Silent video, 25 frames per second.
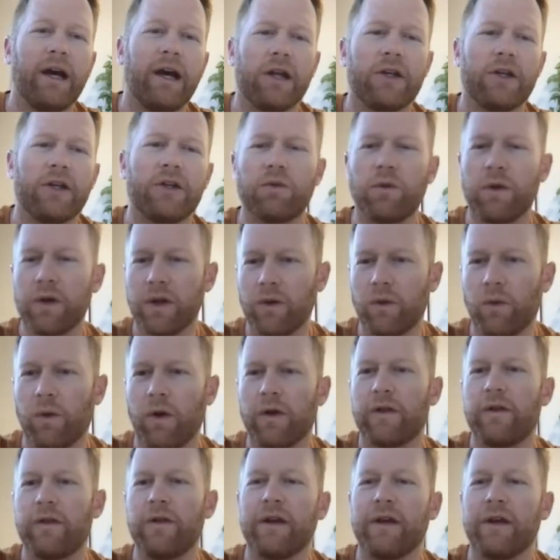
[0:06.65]
I just wanted to
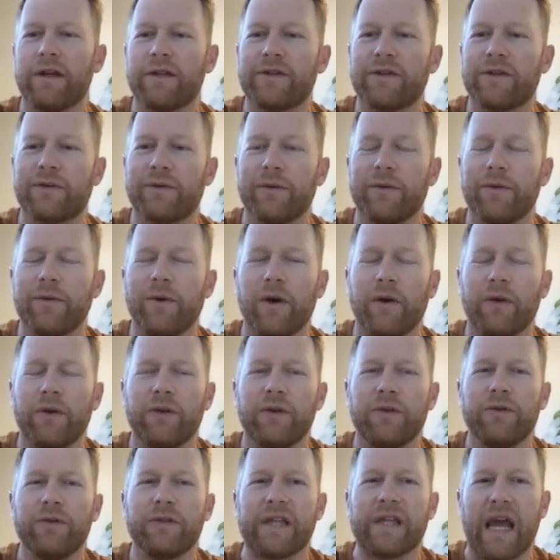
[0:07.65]
walk you guys through our
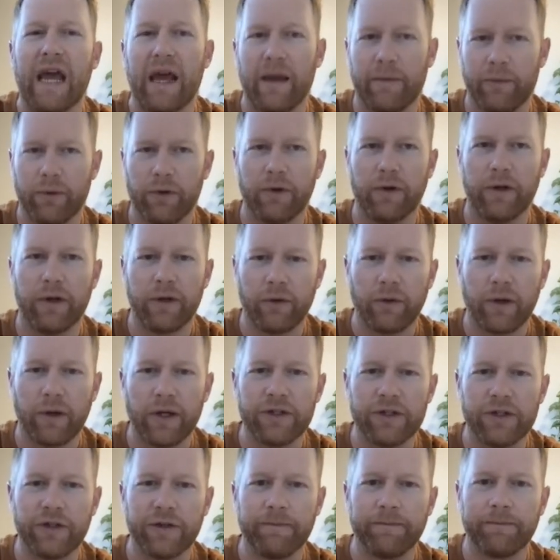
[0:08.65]
new Zapier
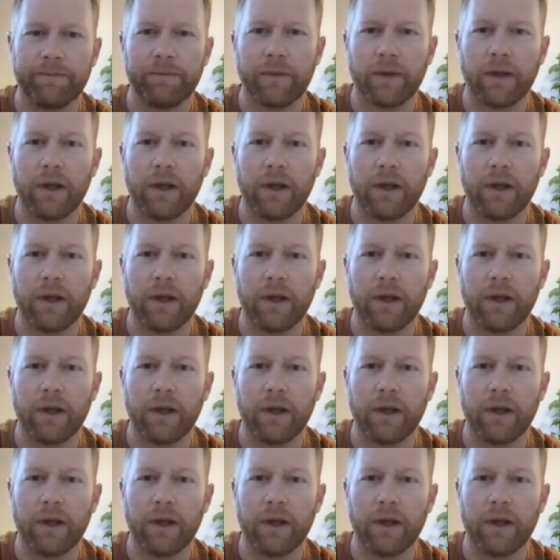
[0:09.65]
integration.